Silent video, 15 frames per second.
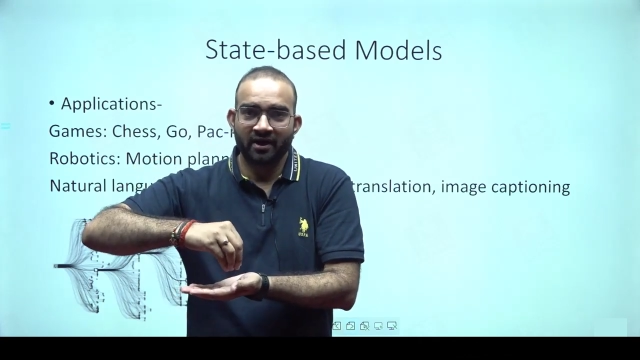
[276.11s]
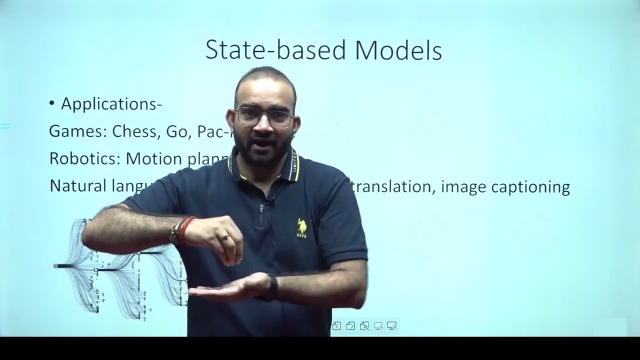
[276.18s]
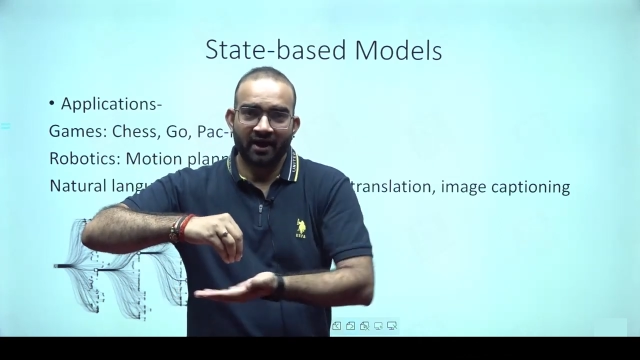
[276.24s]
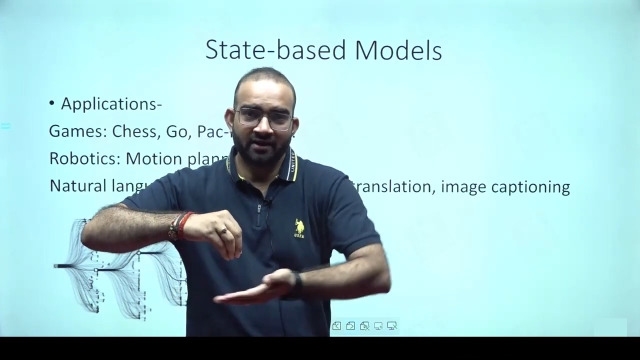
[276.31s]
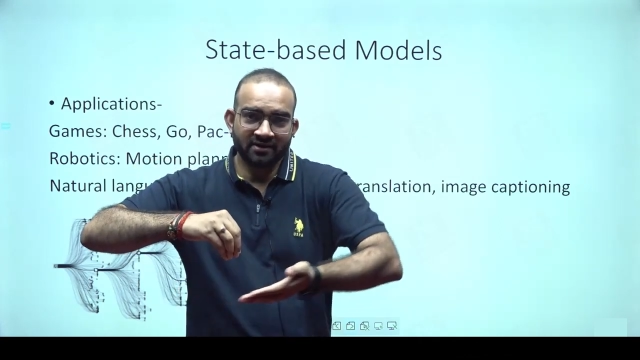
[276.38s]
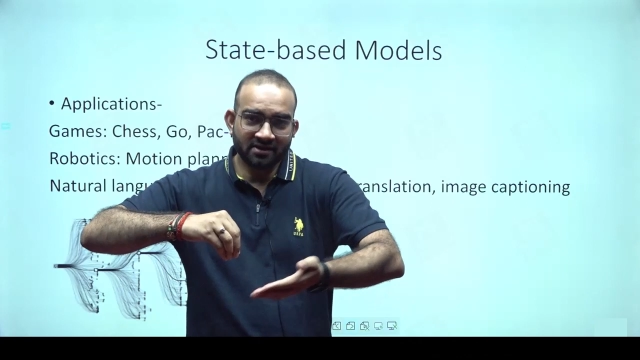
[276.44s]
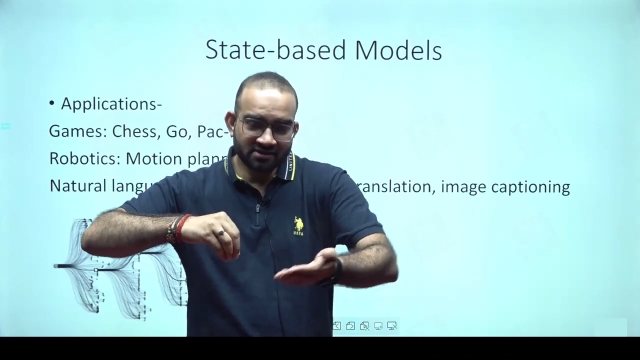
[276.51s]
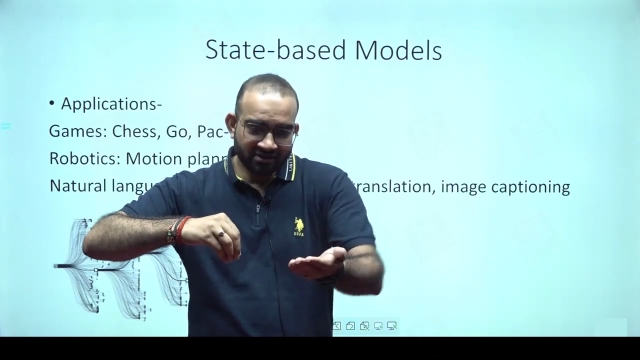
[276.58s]

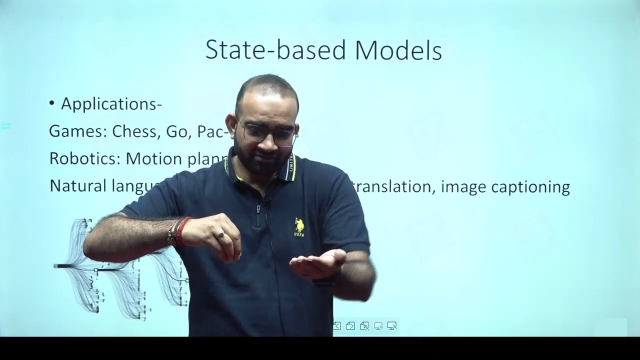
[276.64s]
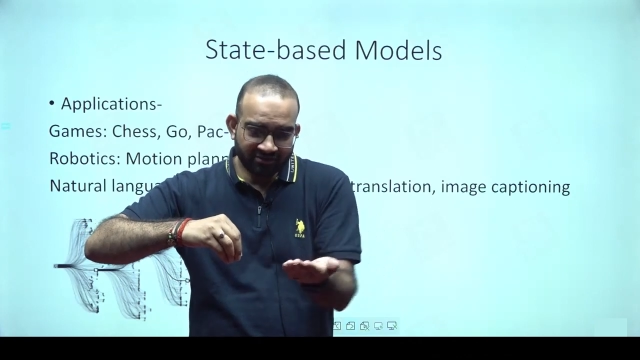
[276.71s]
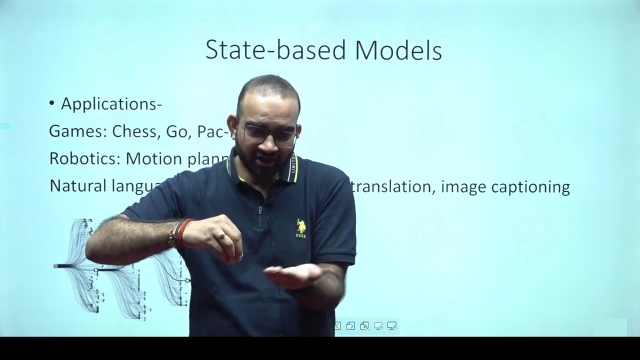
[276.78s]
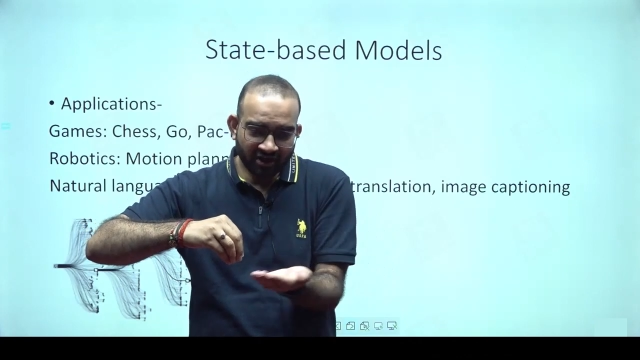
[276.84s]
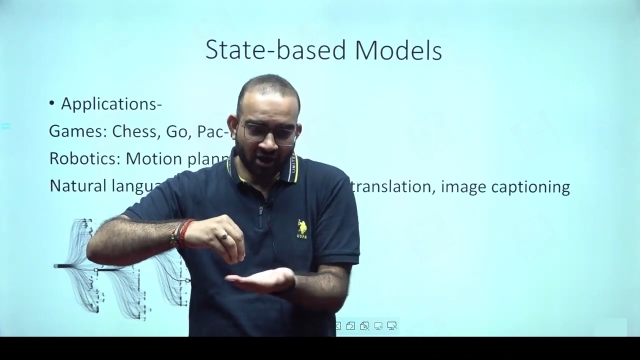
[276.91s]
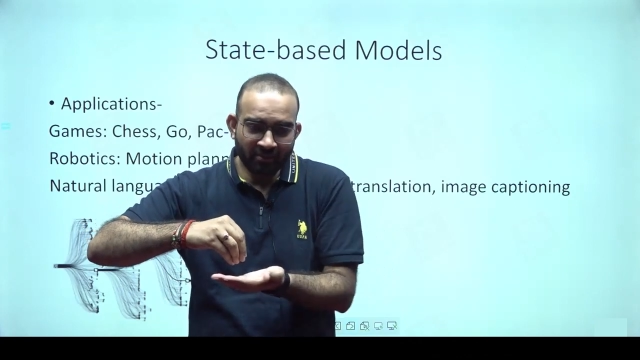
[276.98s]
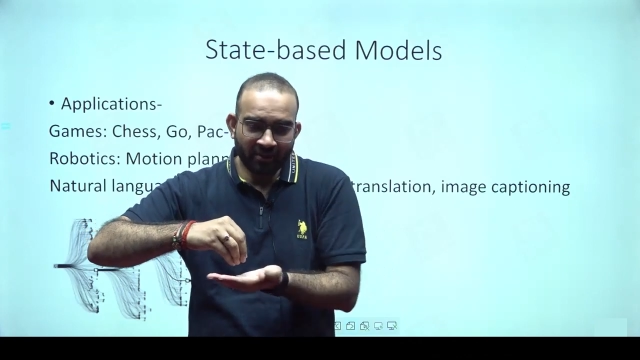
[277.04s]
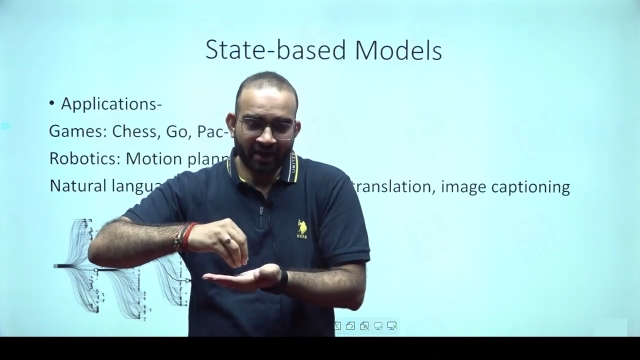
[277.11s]
And this shifting
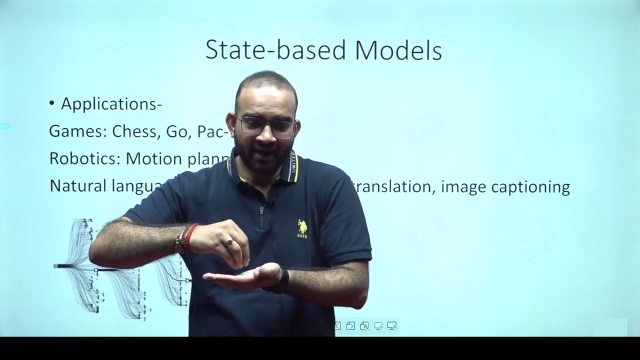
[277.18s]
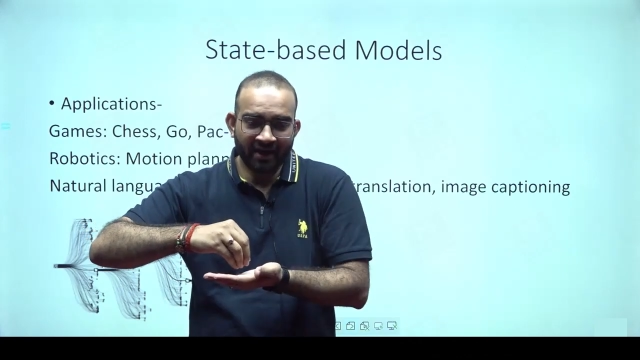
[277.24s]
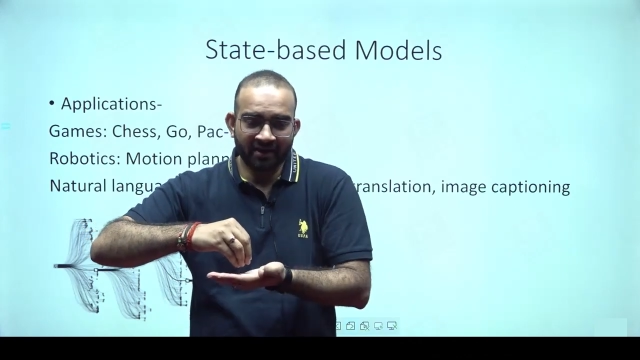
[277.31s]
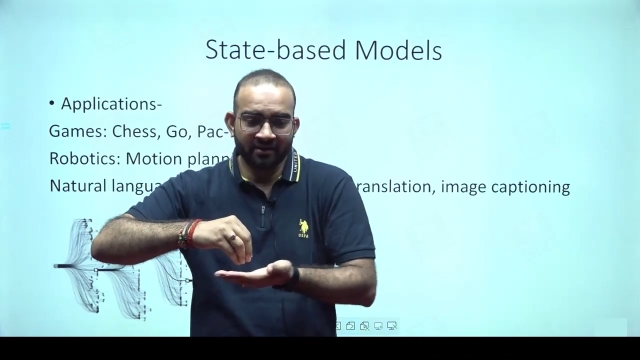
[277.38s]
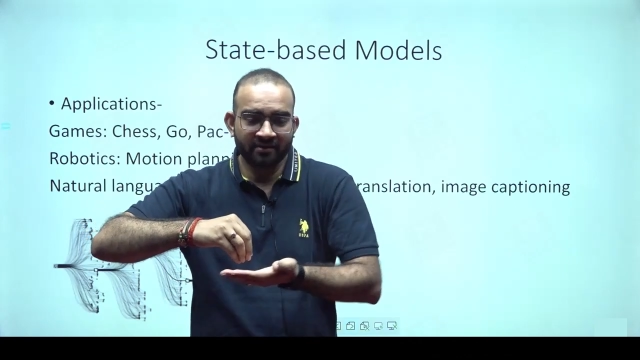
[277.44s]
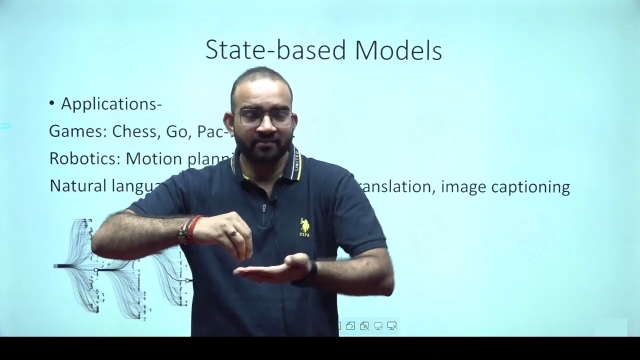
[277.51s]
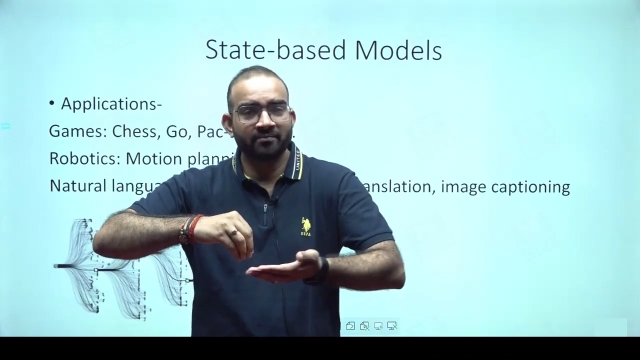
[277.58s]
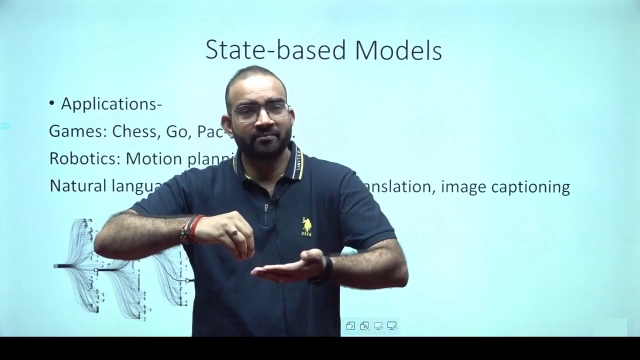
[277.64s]
of
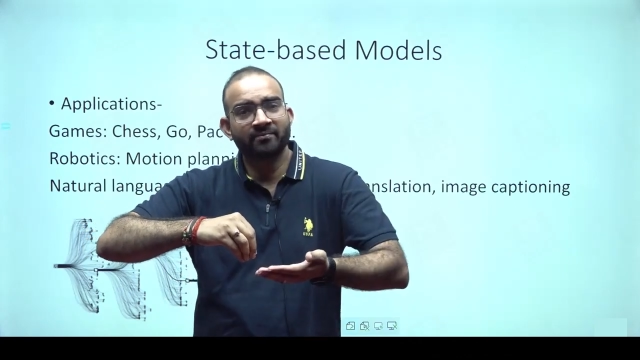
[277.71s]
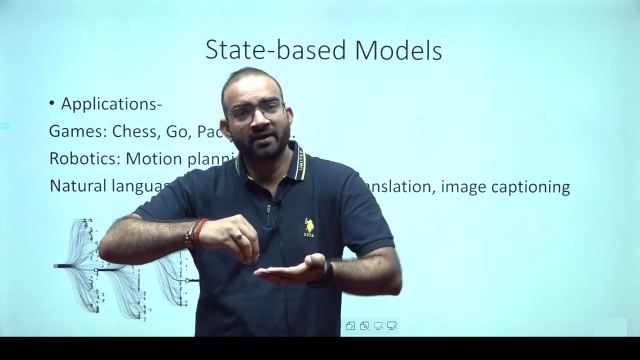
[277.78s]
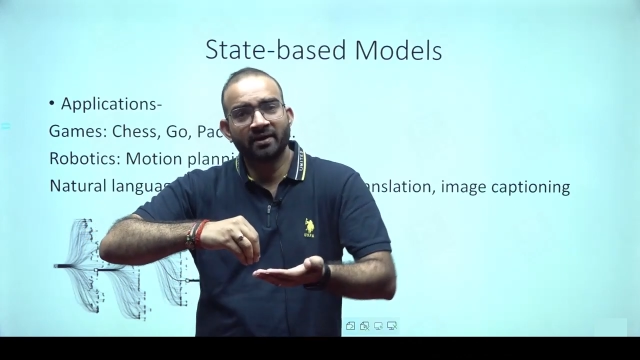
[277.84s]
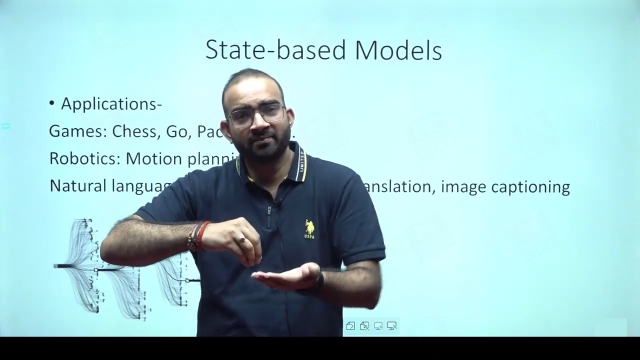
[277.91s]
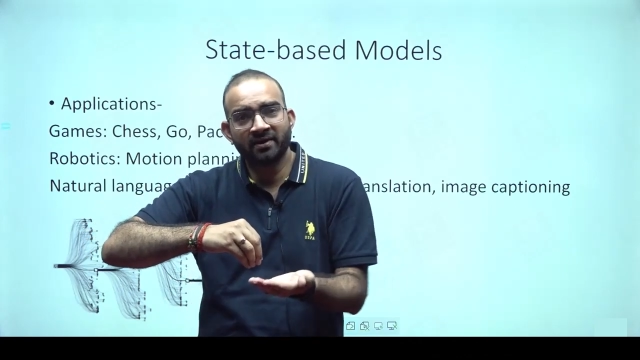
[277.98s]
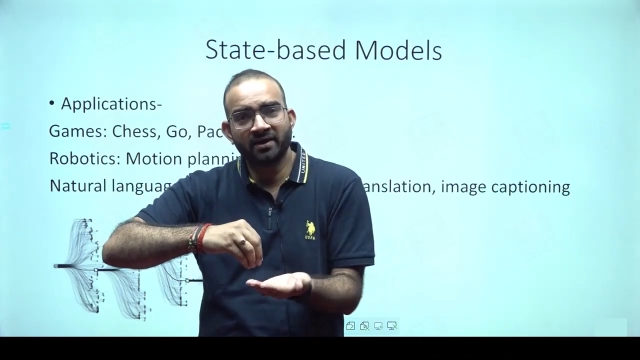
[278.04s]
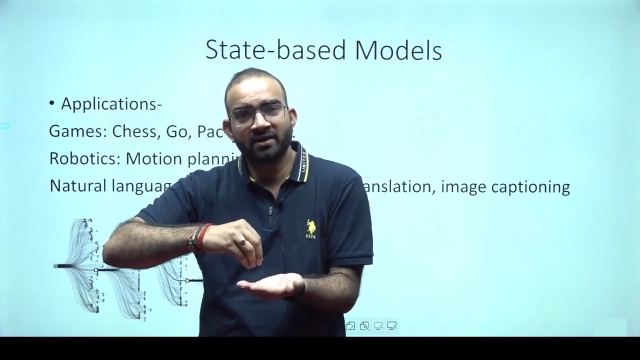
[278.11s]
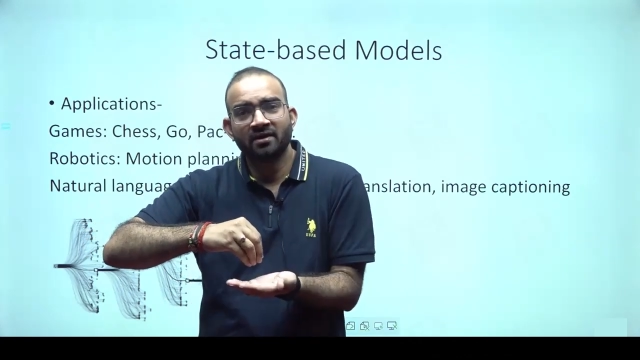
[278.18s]
hand may
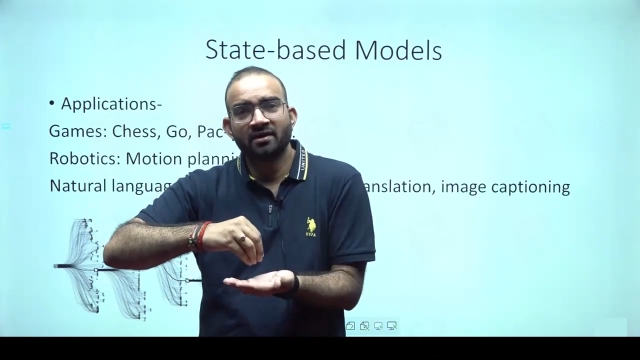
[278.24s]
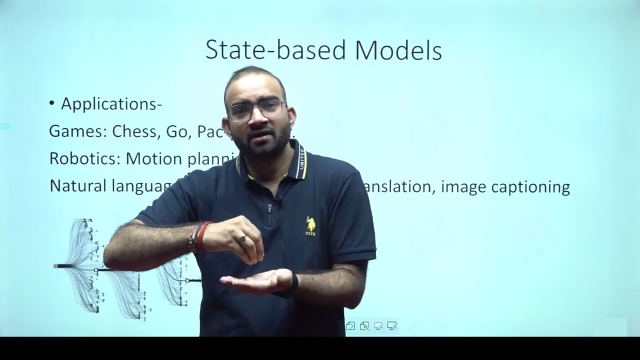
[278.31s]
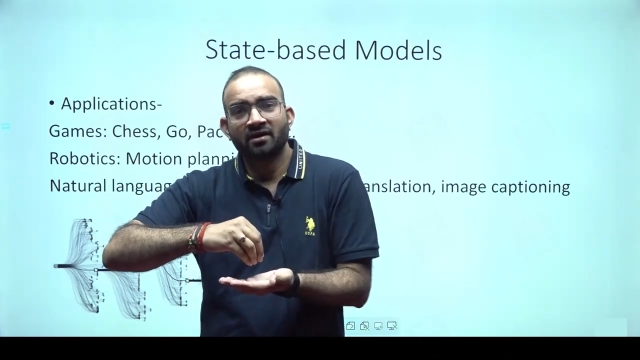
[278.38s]
be